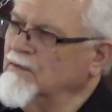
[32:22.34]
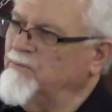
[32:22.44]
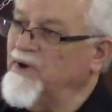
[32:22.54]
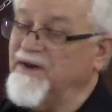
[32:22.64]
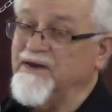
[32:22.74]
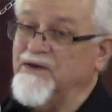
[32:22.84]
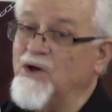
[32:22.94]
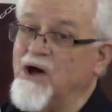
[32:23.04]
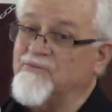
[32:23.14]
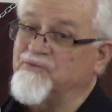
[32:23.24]
but
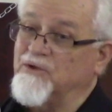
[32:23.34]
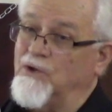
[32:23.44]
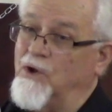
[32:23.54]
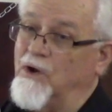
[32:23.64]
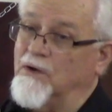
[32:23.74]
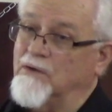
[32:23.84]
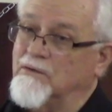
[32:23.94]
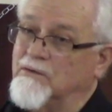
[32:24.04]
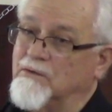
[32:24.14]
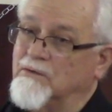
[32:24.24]
not for long.
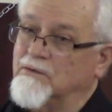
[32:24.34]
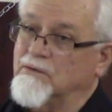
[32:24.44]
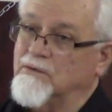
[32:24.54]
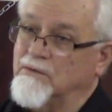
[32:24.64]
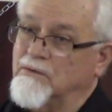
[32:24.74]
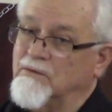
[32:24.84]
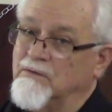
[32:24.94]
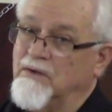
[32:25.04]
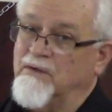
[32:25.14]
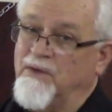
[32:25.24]

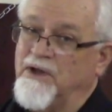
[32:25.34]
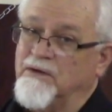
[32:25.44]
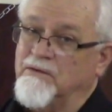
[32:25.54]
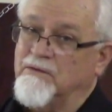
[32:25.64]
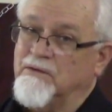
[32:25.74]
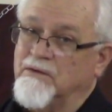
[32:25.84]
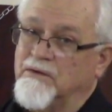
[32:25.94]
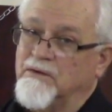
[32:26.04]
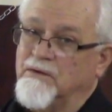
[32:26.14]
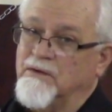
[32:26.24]
Amen.
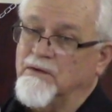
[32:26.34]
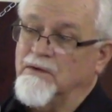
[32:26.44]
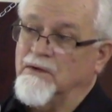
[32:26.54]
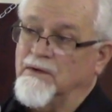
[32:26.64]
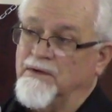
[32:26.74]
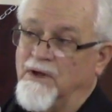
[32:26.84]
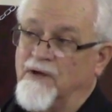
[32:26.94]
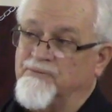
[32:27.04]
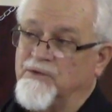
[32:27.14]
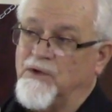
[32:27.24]

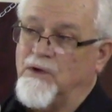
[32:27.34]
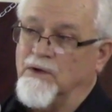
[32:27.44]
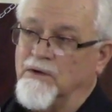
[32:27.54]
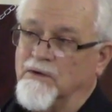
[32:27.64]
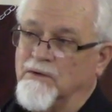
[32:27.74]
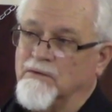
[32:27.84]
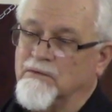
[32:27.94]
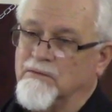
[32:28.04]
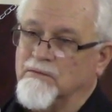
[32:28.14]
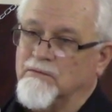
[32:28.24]
Not for long.
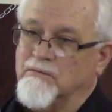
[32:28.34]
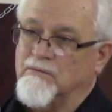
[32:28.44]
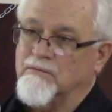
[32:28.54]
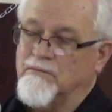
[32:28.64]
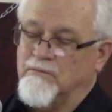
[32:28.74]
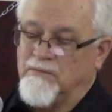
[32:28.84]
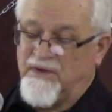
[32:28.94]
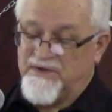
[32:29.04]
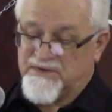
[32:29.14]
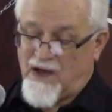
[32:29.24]

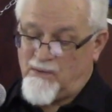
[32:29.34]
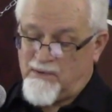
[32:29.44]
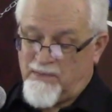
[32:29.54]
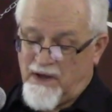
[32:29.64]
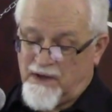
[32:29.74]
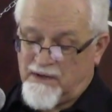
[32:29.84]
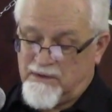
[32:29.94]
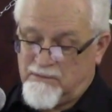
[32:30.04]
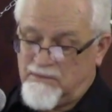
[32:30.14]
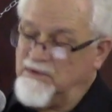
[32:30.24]
He's coming back.
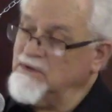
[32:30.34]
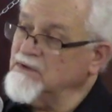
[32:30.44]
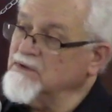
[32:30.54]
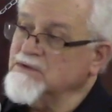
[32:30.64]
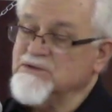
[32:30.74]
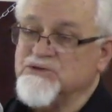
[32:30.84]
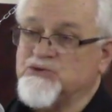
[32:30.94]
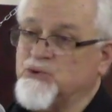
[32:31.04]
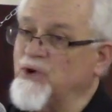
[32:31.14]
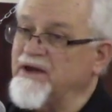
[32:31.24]

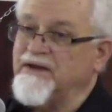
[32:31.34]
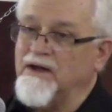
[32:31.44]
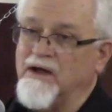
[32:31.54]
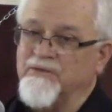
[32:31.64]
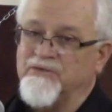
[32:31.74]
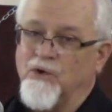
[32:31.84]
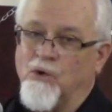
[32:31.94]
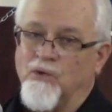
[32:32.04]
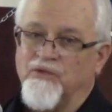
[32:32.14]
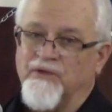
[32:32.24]
Straighten out the
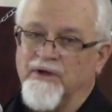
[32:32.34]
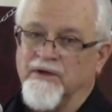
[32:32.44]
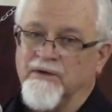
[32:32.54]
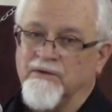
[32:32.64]
whole thing.